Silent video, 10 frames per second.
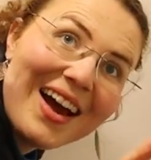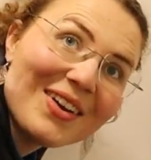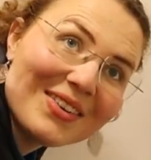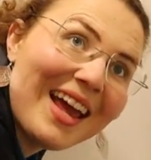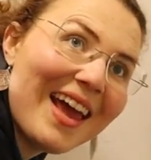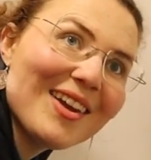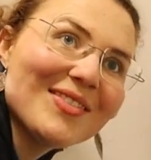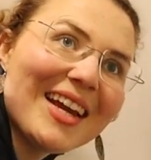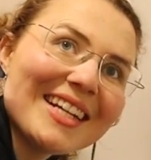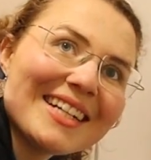a Kona
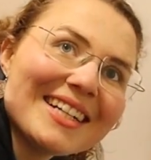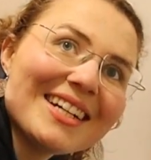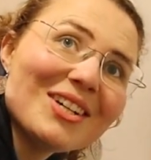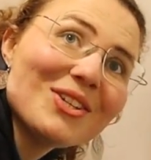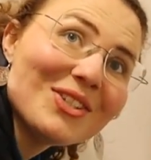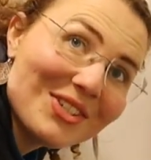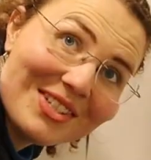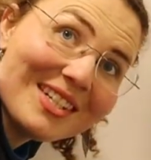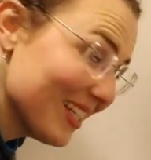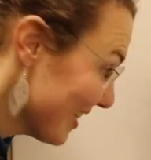elevator.
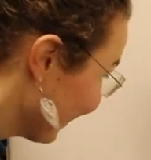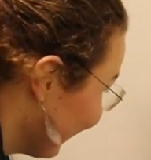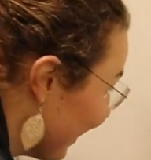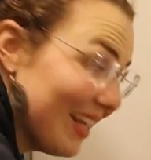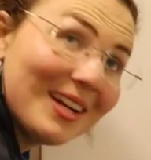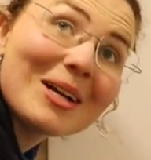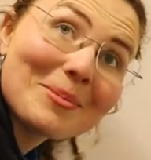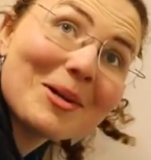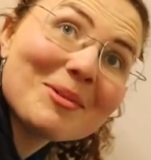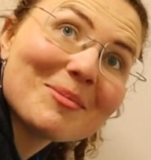Just in our
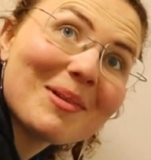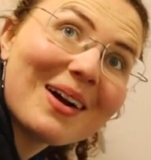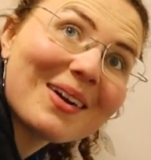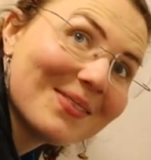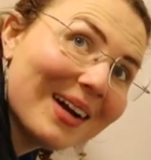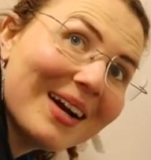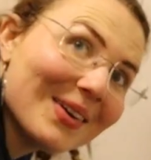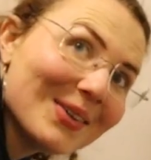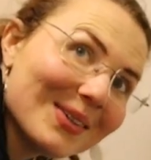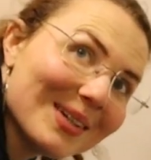apartment block.
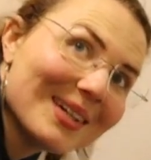Wow!